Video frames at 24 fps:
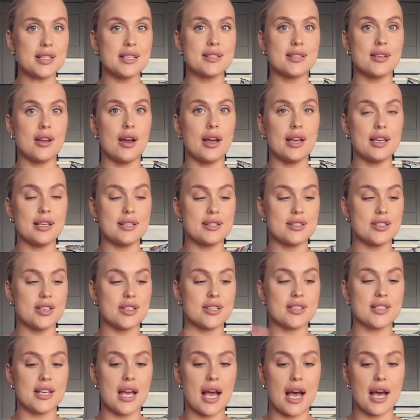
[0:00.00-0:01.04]
It's nice
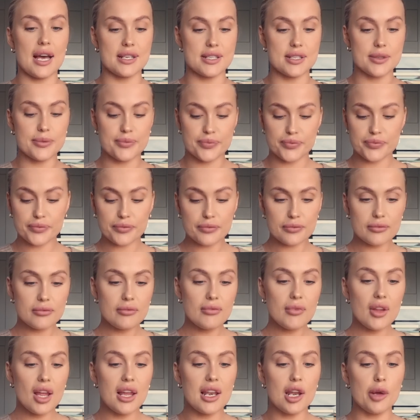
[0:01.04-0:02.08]
just to add
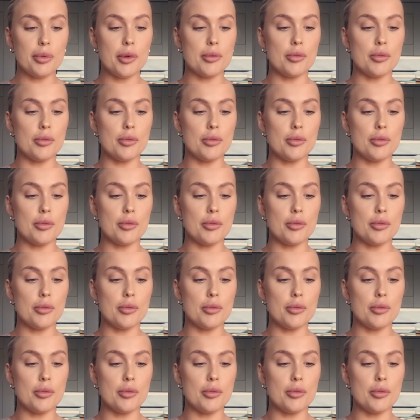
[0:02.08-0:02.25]
a little